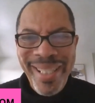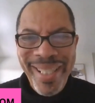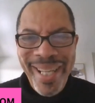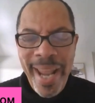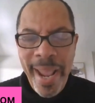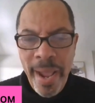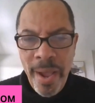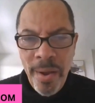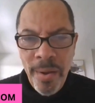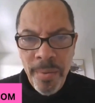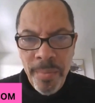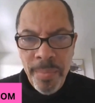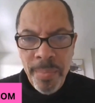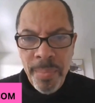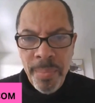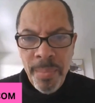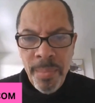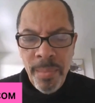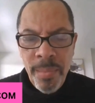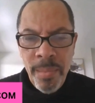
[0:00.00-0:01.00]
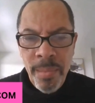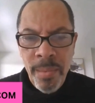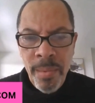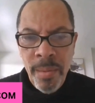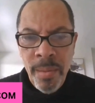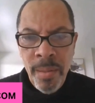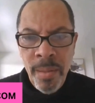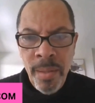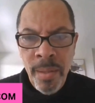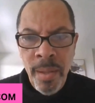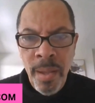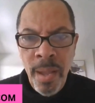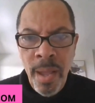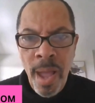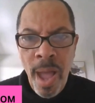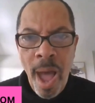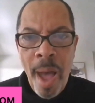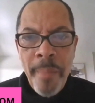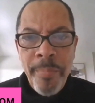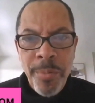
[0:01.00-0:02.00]
now,
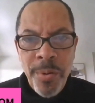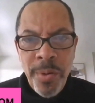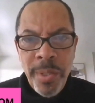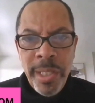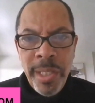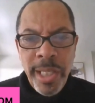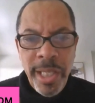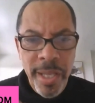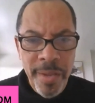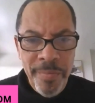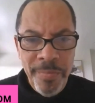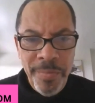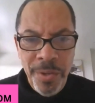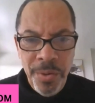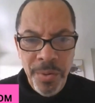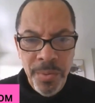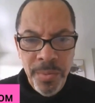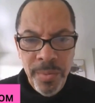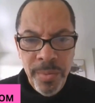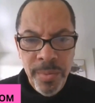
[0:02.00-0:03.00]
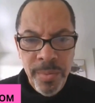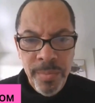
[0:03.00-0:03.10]
I'm going to give you